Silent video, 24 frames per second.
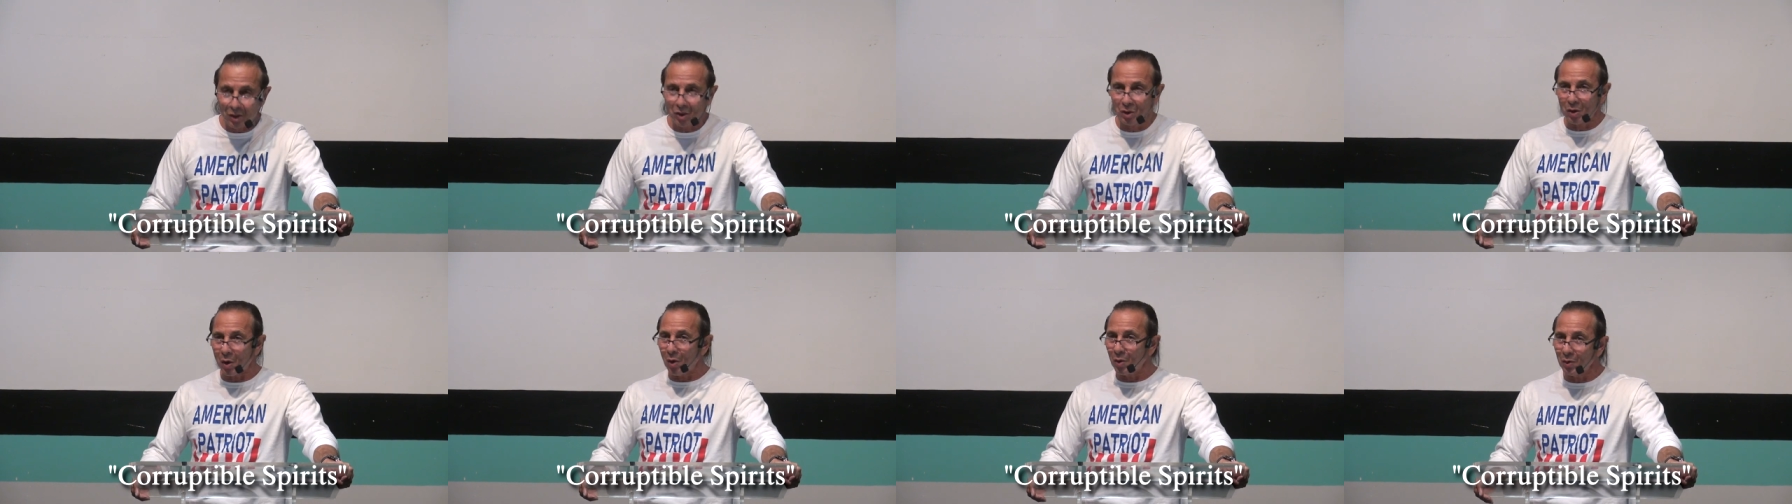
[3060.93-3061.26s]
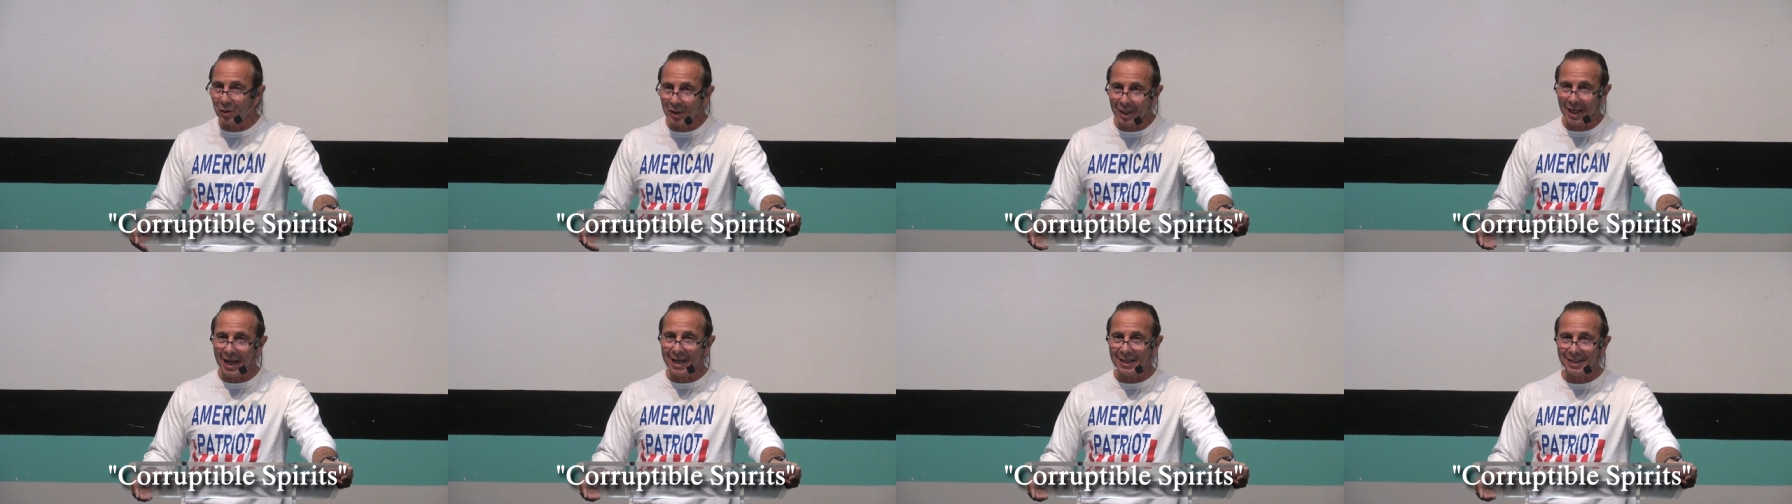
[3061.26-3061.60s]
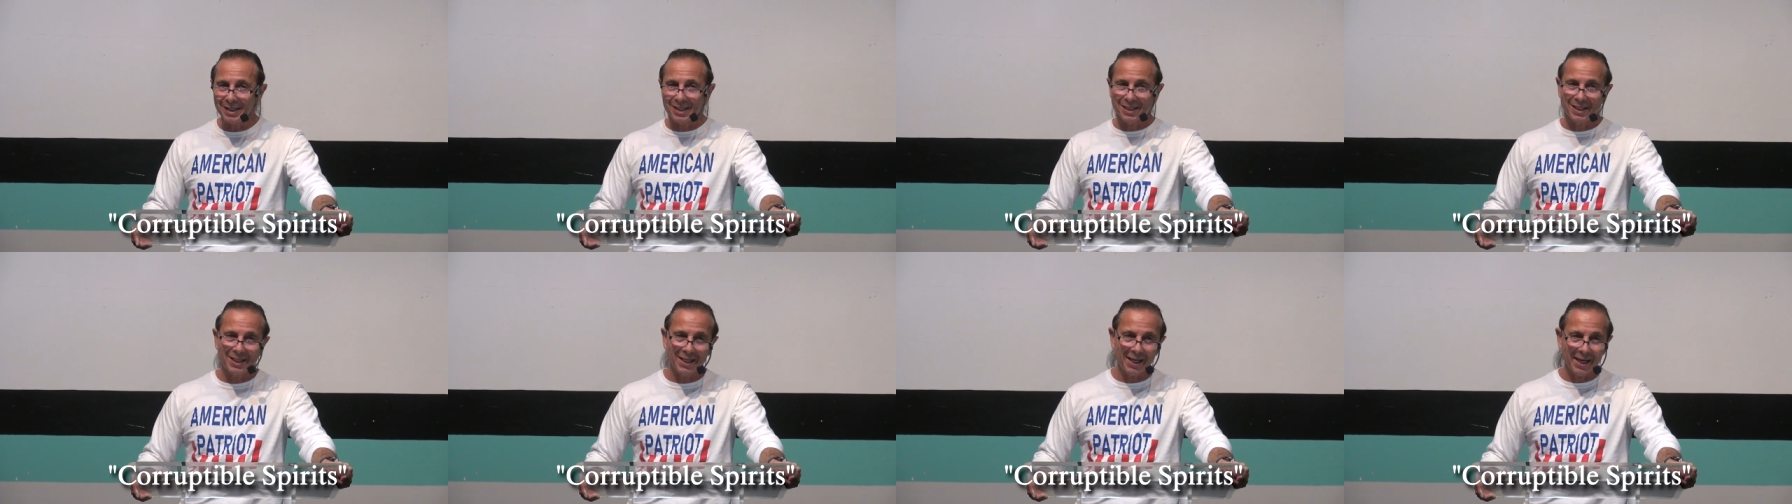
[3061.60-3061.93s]
Don't let
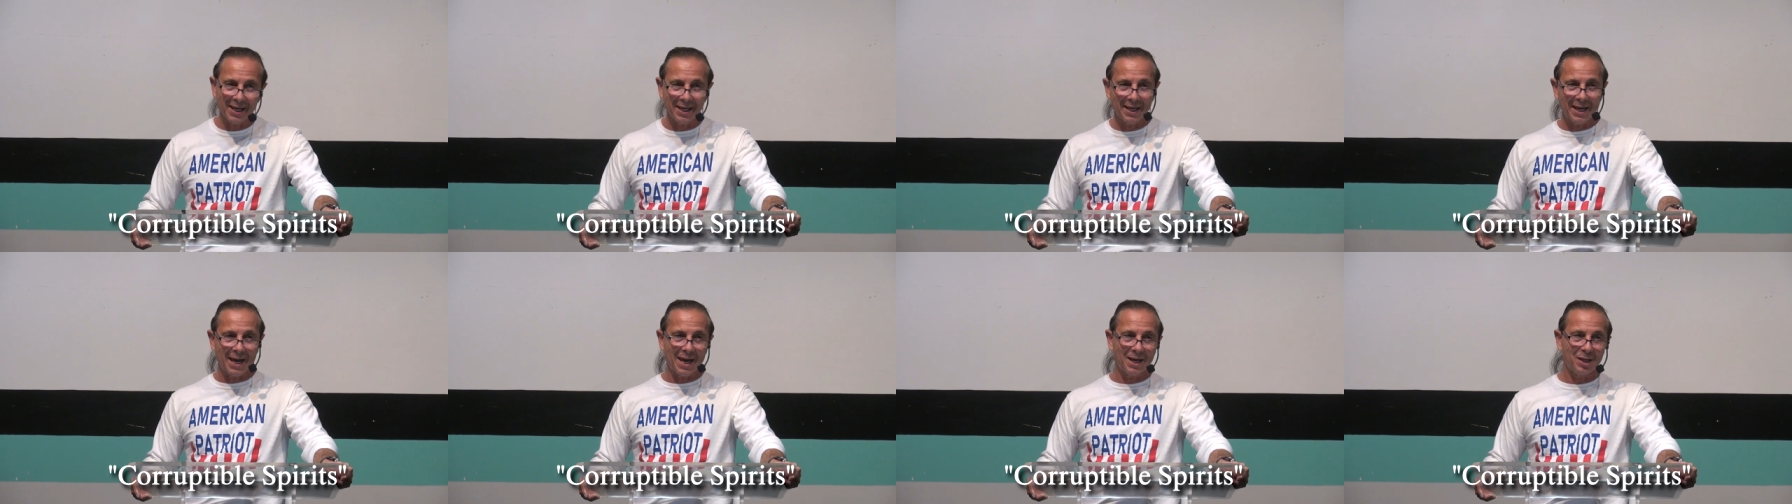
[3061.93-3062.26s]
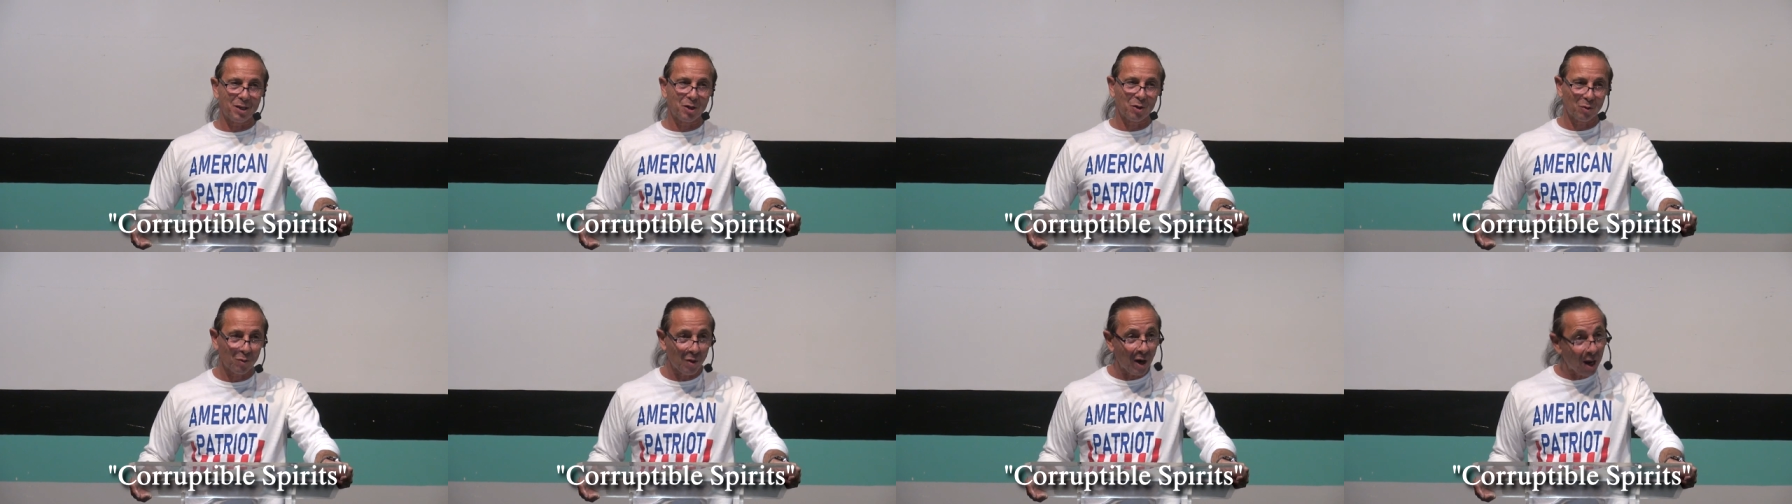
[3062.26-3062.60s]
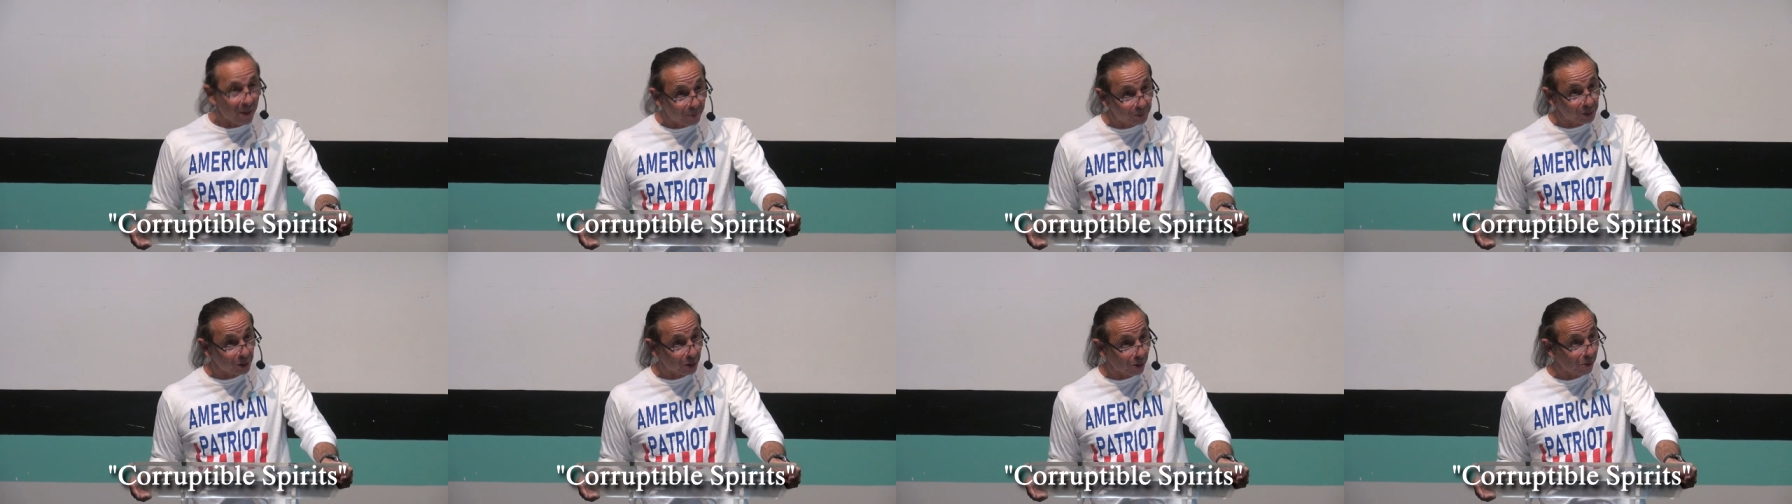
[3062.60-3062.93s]
CNN
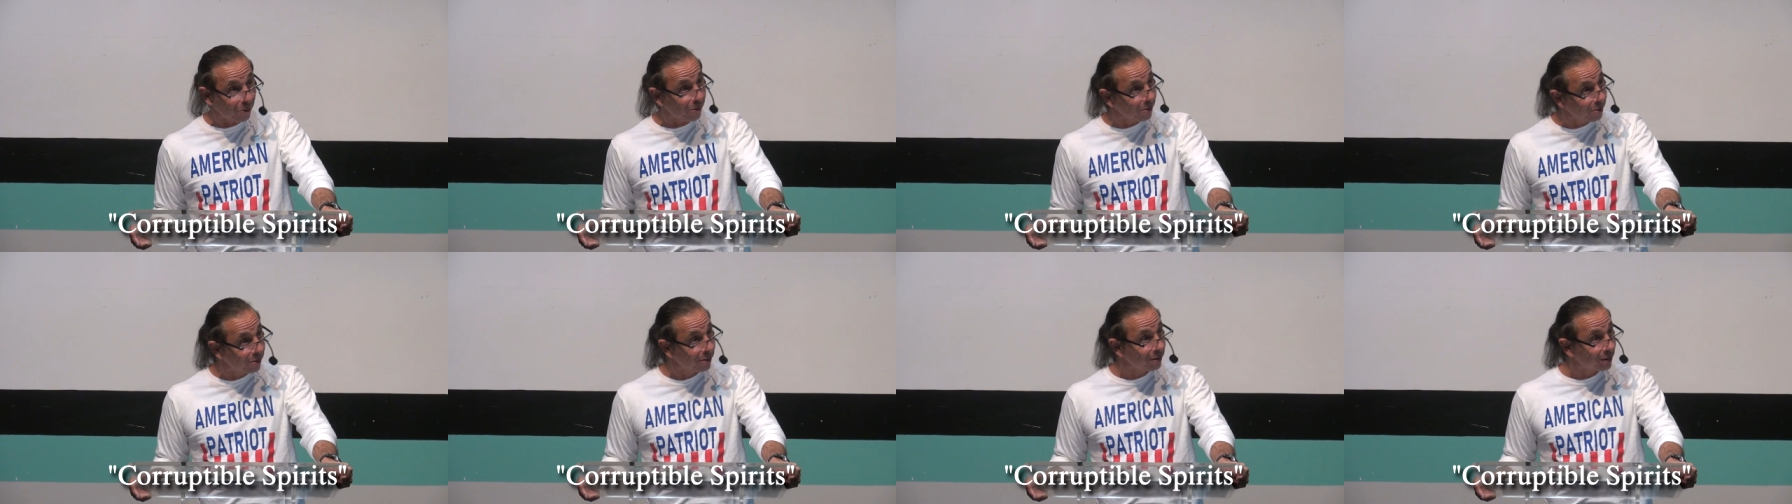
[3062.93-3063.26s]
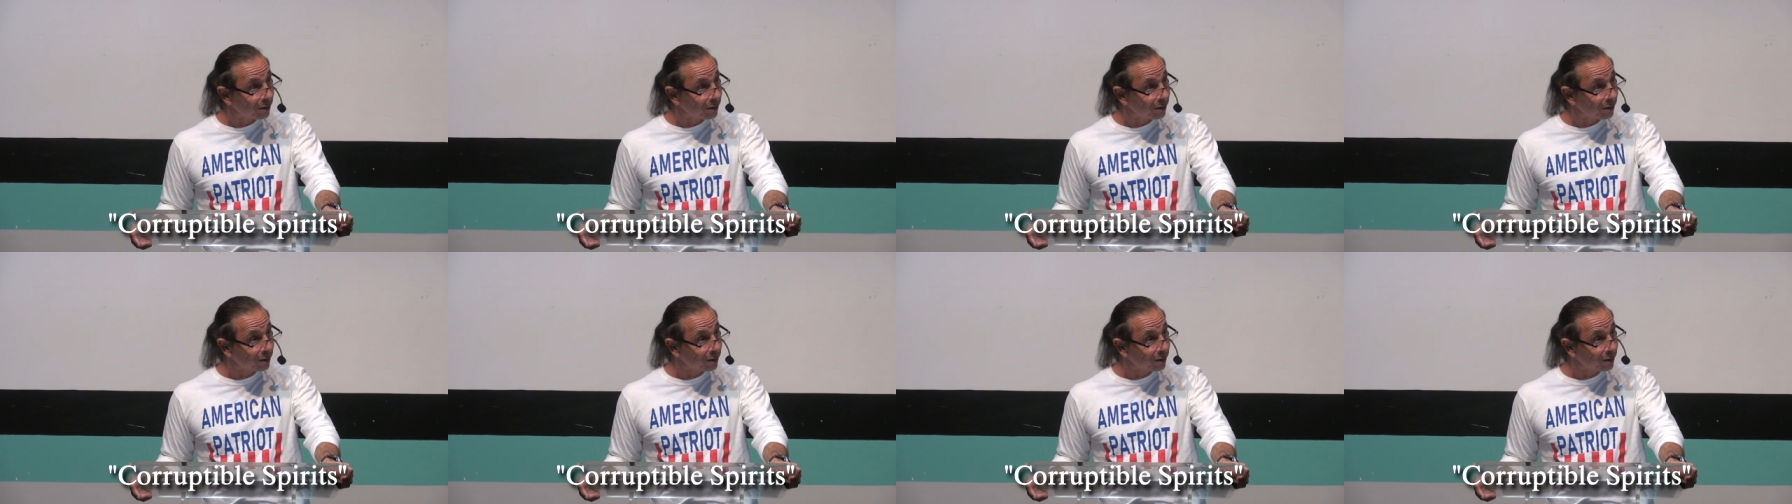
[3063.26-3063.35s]
corrupt you.